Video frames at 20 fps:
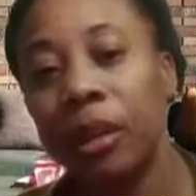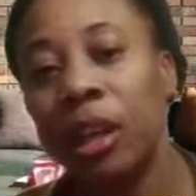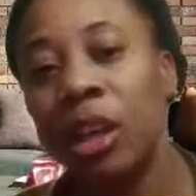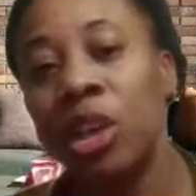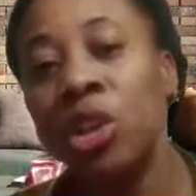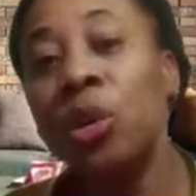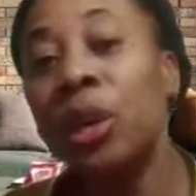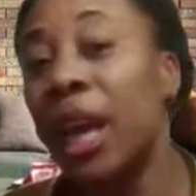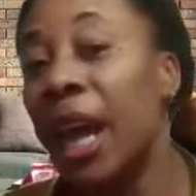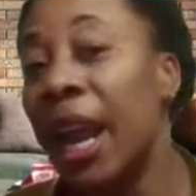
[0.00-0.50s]

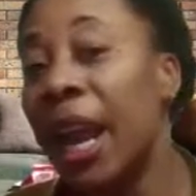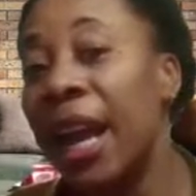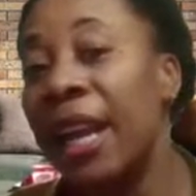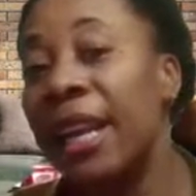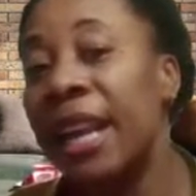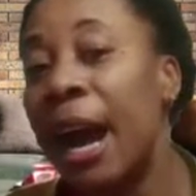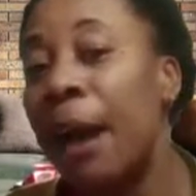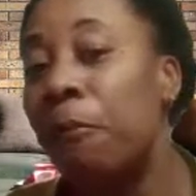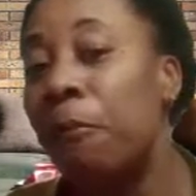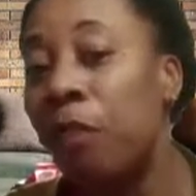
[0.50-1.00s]
You cannot
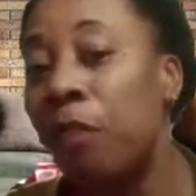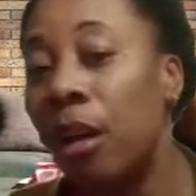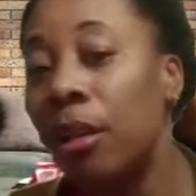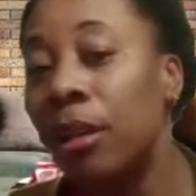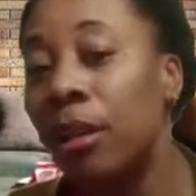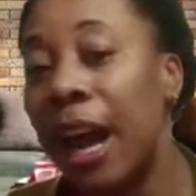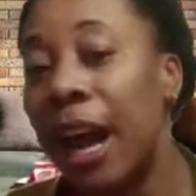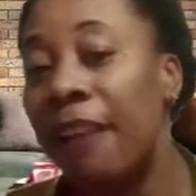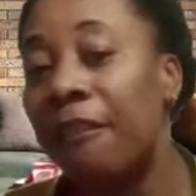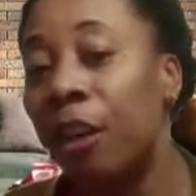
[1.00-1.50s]

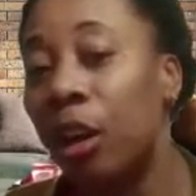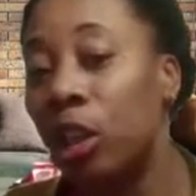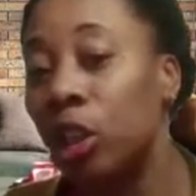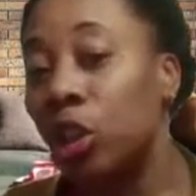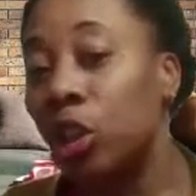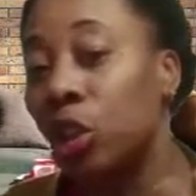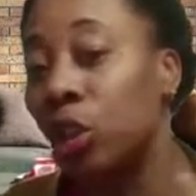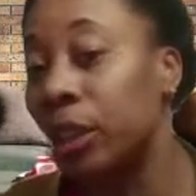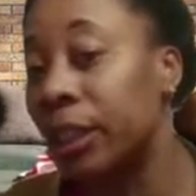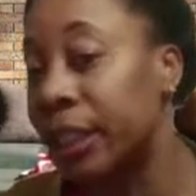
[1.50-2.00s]

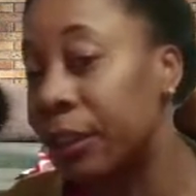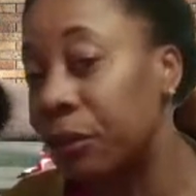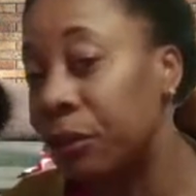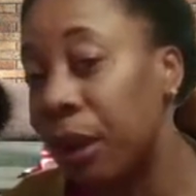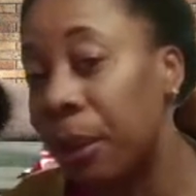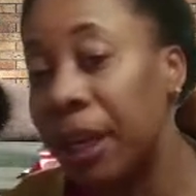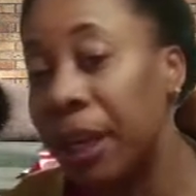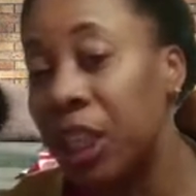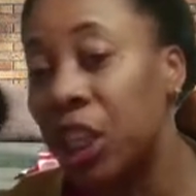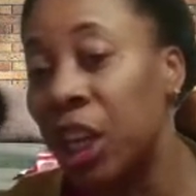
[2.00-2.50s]
divulge those
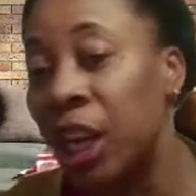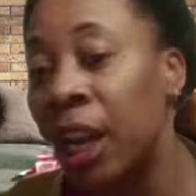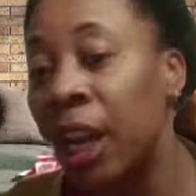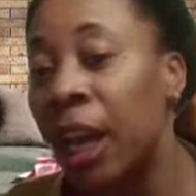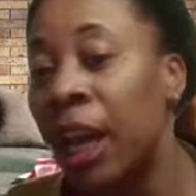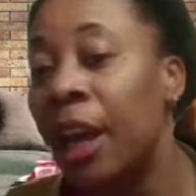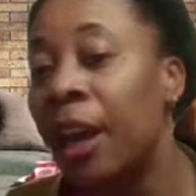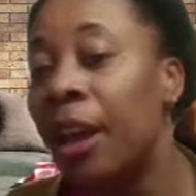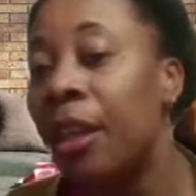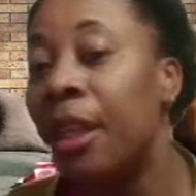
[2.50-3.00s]
information.
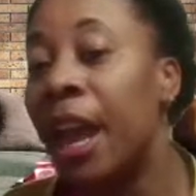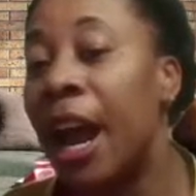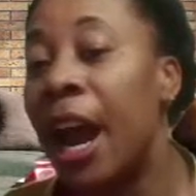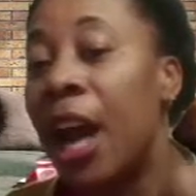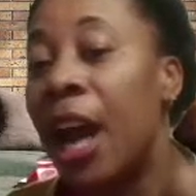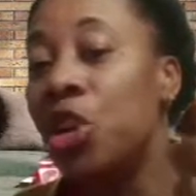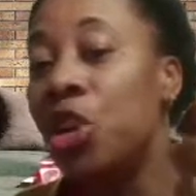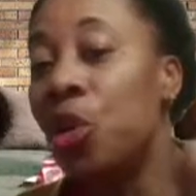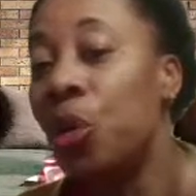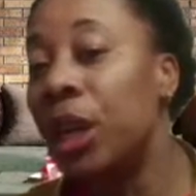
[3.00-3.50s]
They
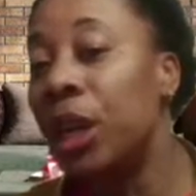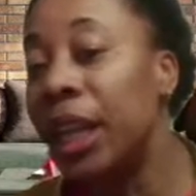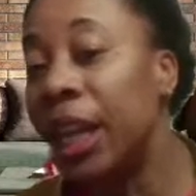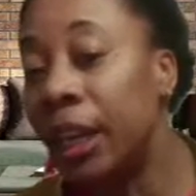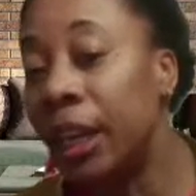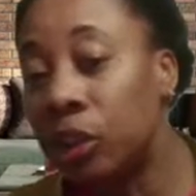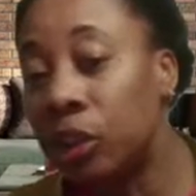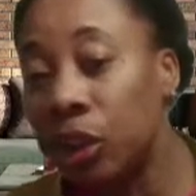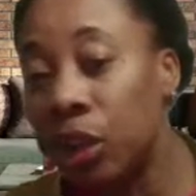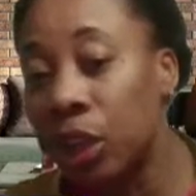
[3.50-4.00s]
are
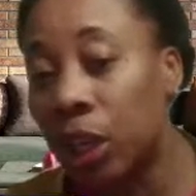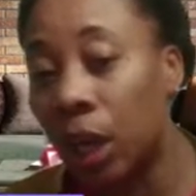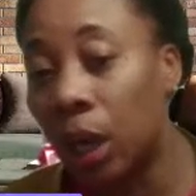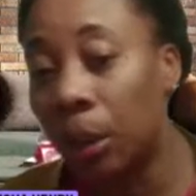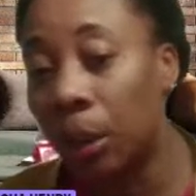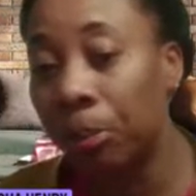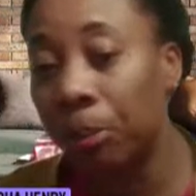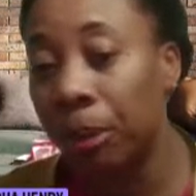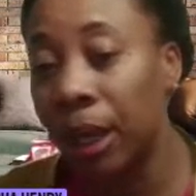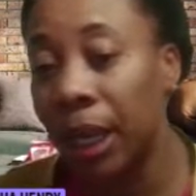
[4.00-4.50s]
unique to the
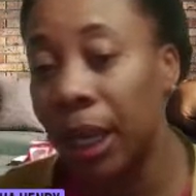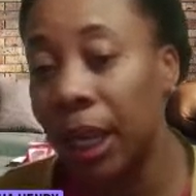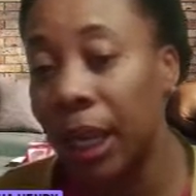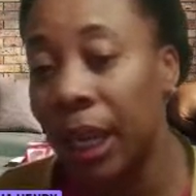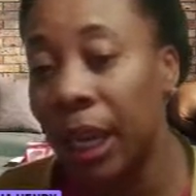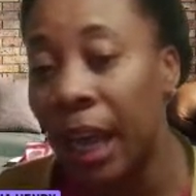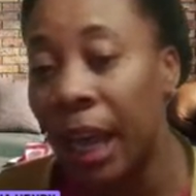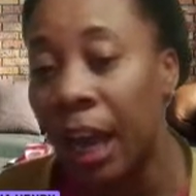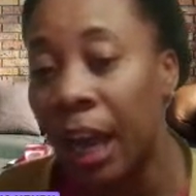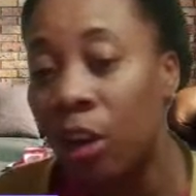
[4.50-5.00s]
company,
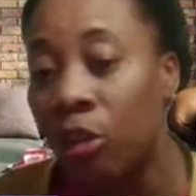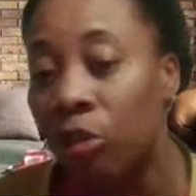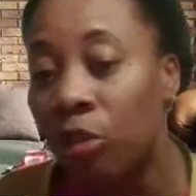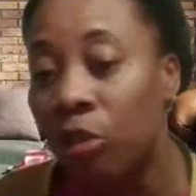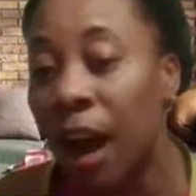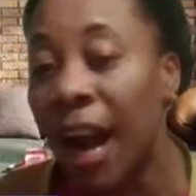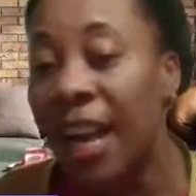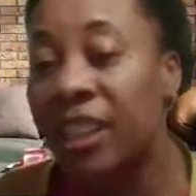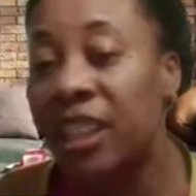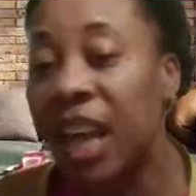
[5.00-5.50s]

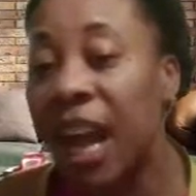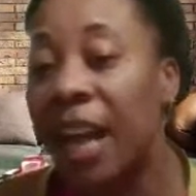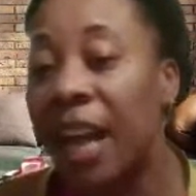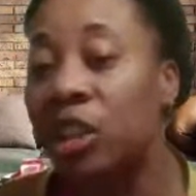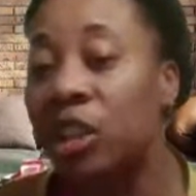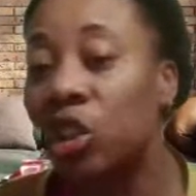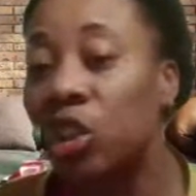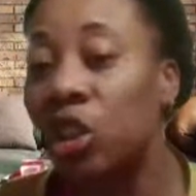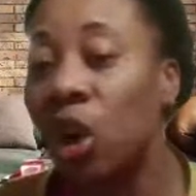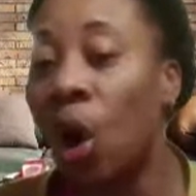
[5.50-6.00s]
right? And
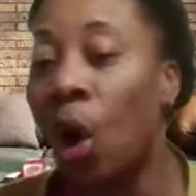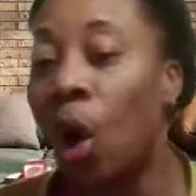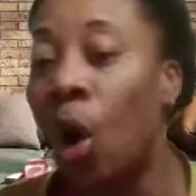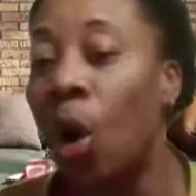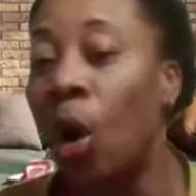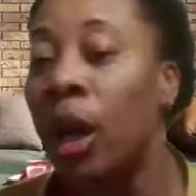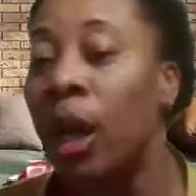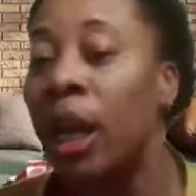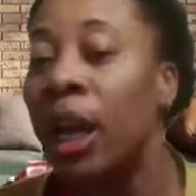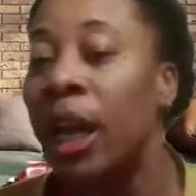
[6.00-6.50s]

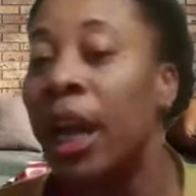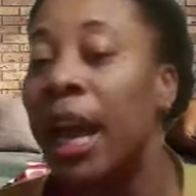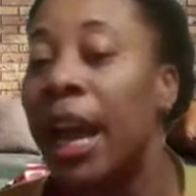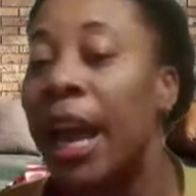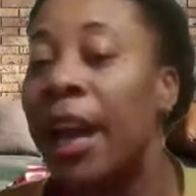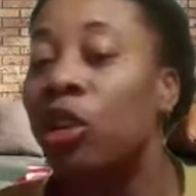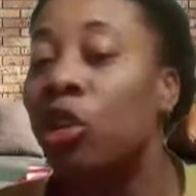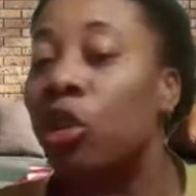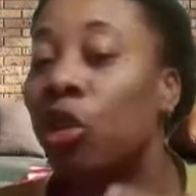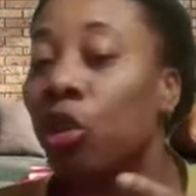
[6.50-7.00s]
so
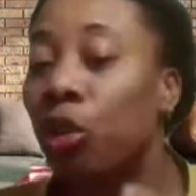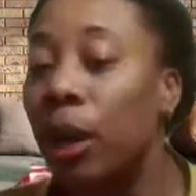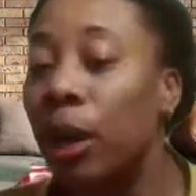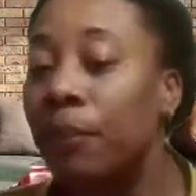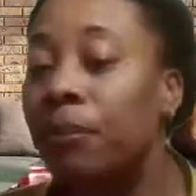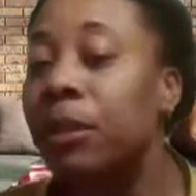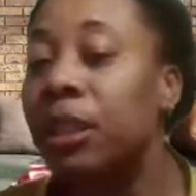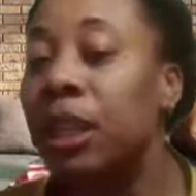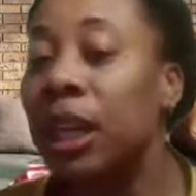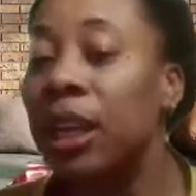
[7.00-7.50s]

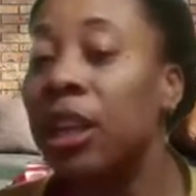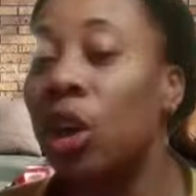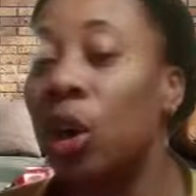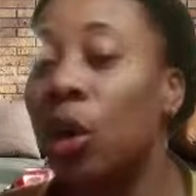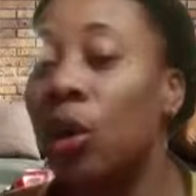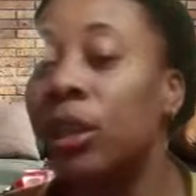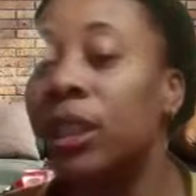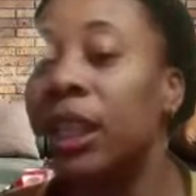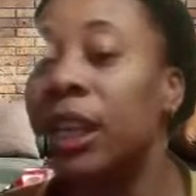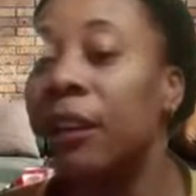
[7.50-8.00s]
encrypting
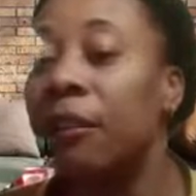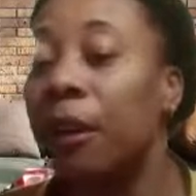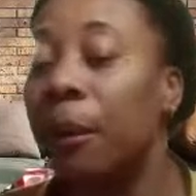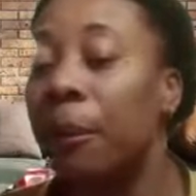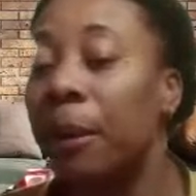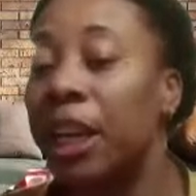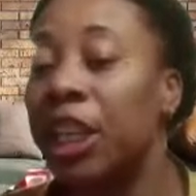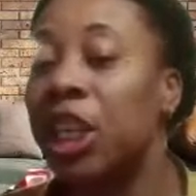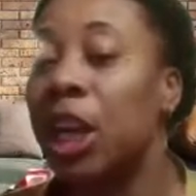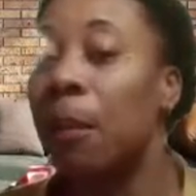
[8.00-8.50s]
those
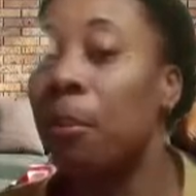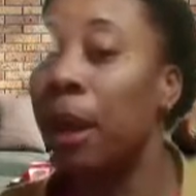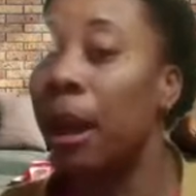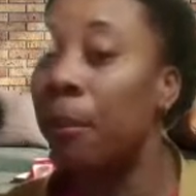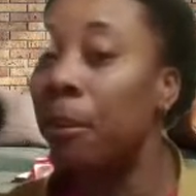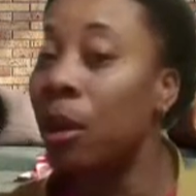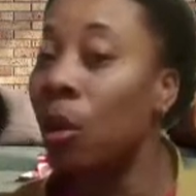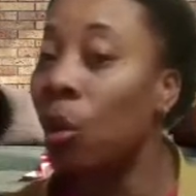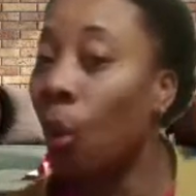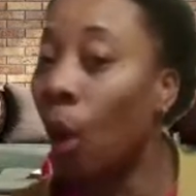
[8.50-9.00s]
information may
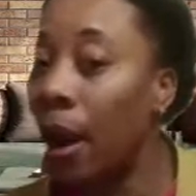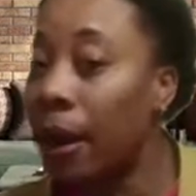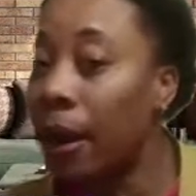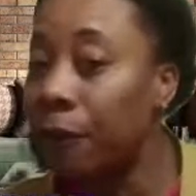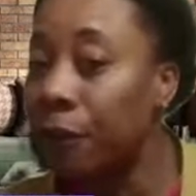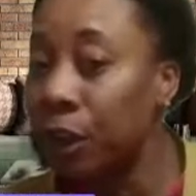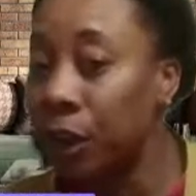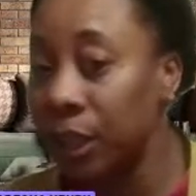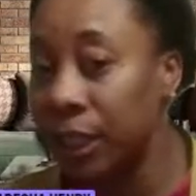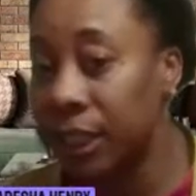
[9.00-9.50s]
be one
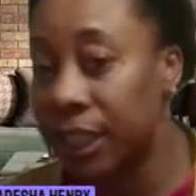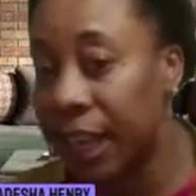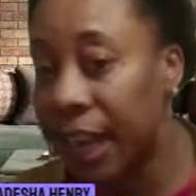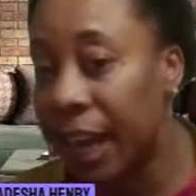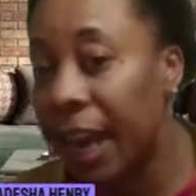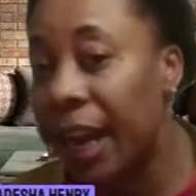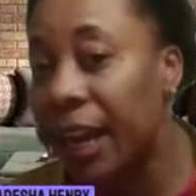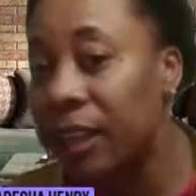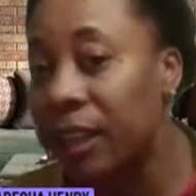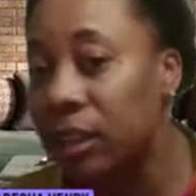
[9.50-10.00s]
of your
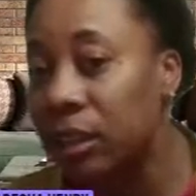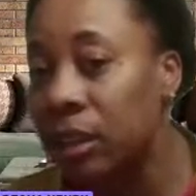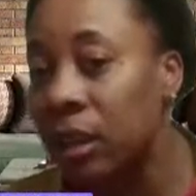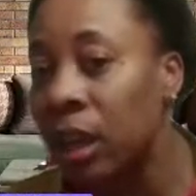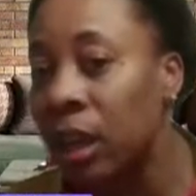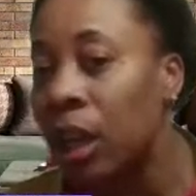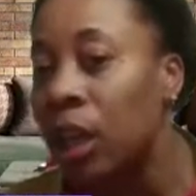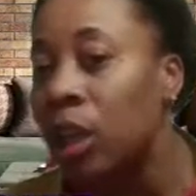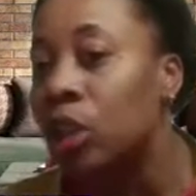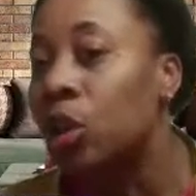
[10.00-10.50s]
tasks
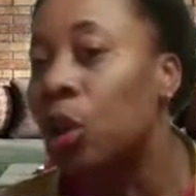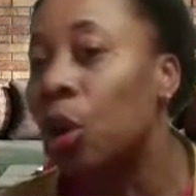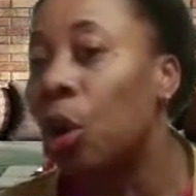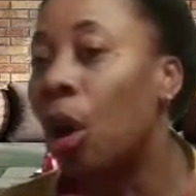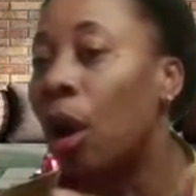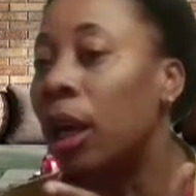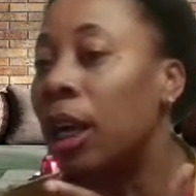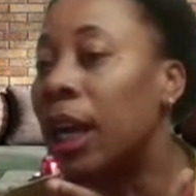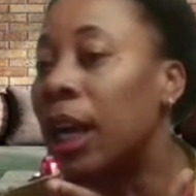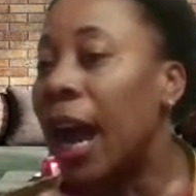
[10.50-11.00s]

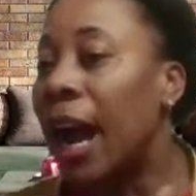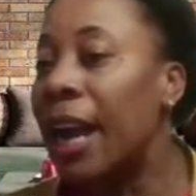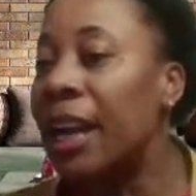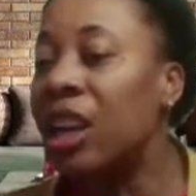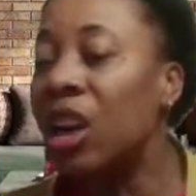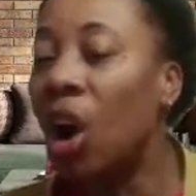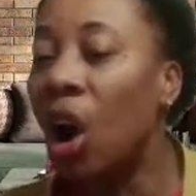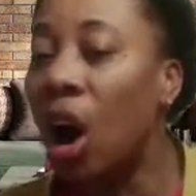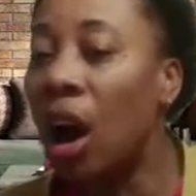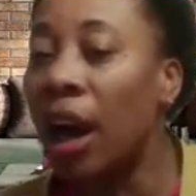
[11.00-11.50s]
to guide
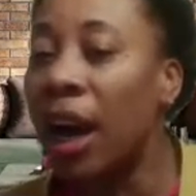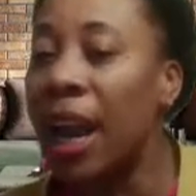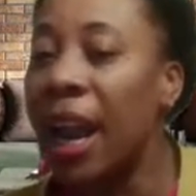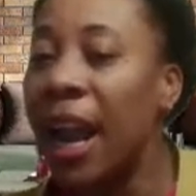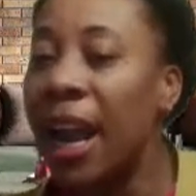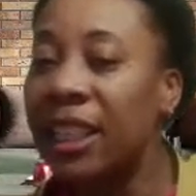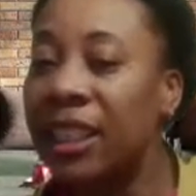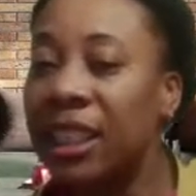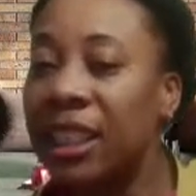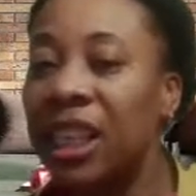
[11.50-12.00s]
the
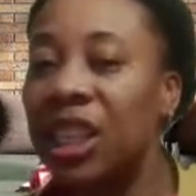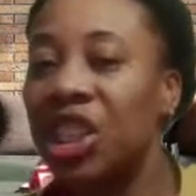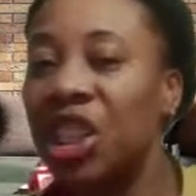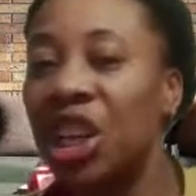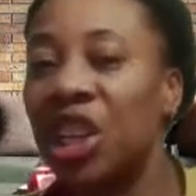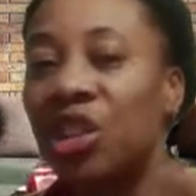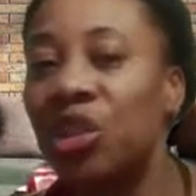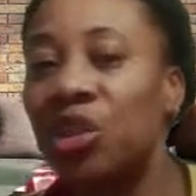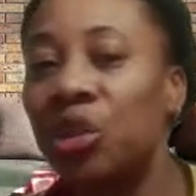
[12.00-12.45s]
organization through